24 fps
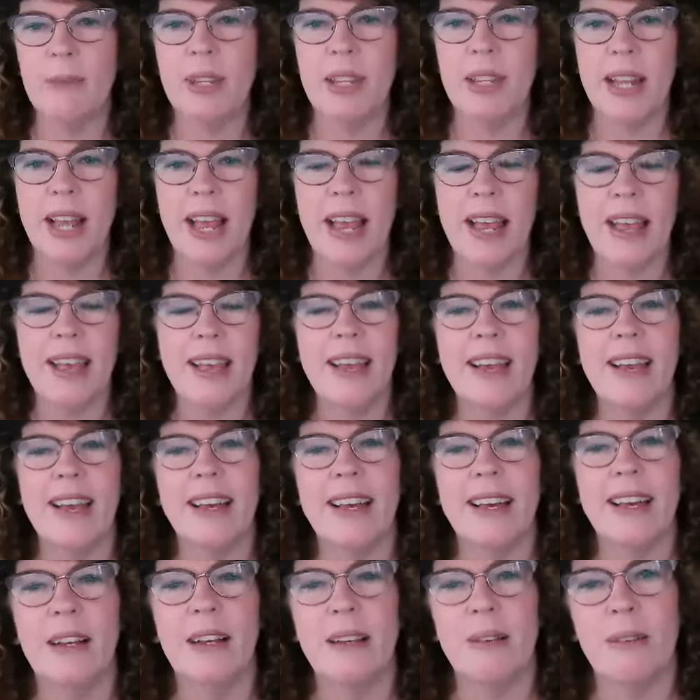today,
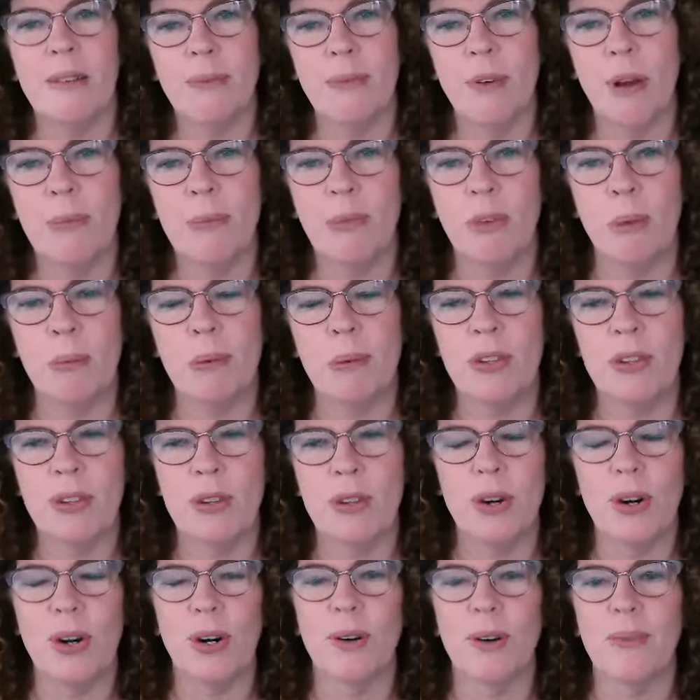and from Grip and
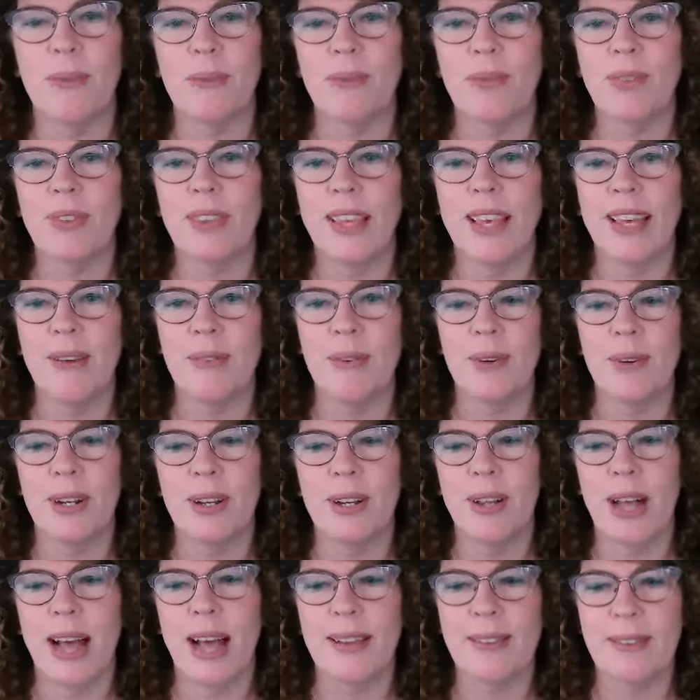Stir, and we're going
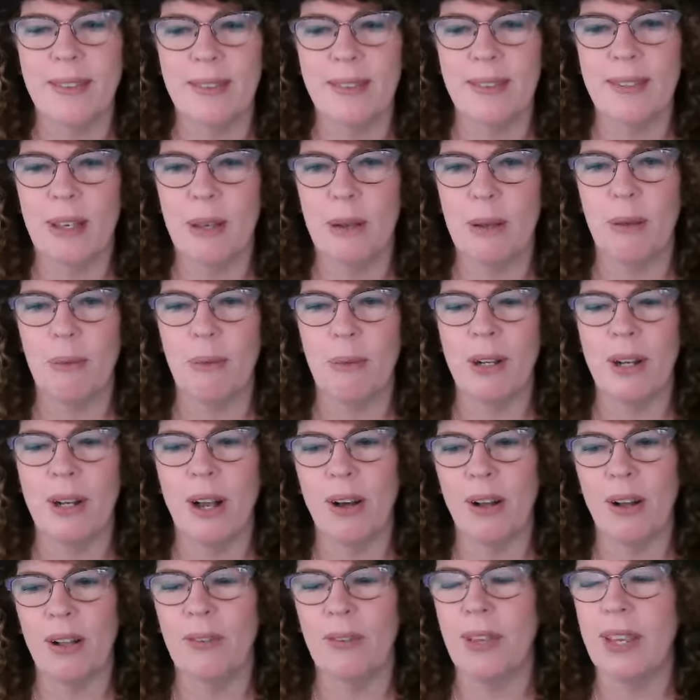to see what
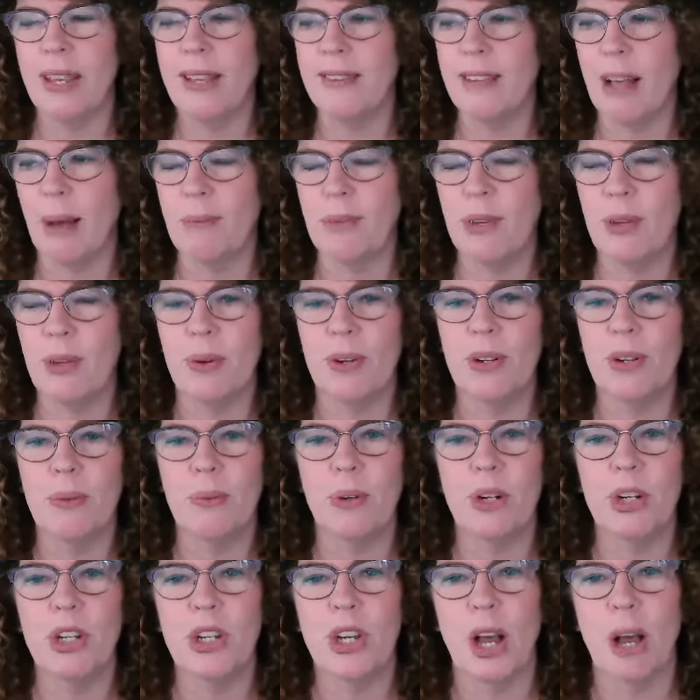all he's up to in his
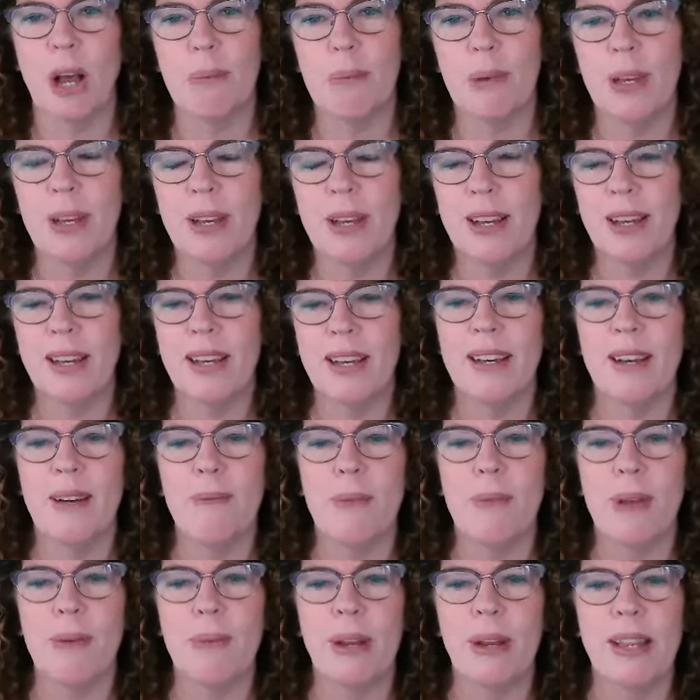woodshop.
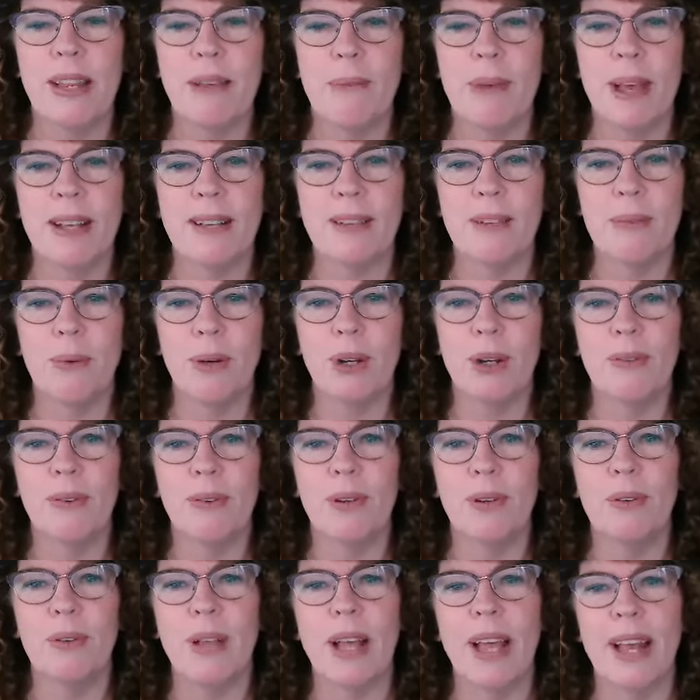Maybe he makes
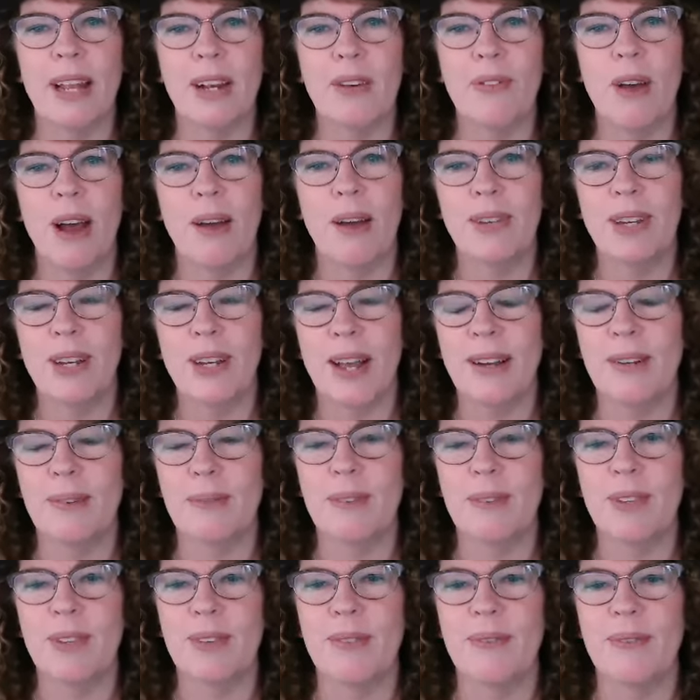wonderful handcrafted
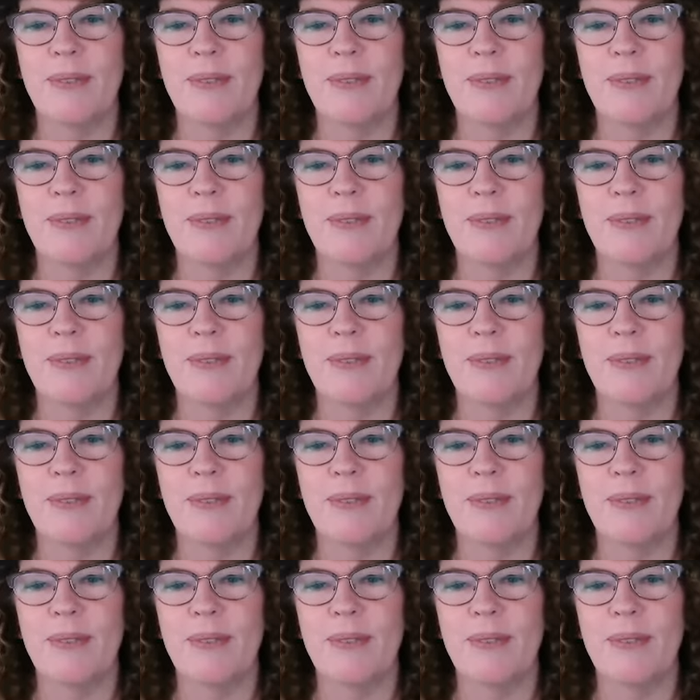items.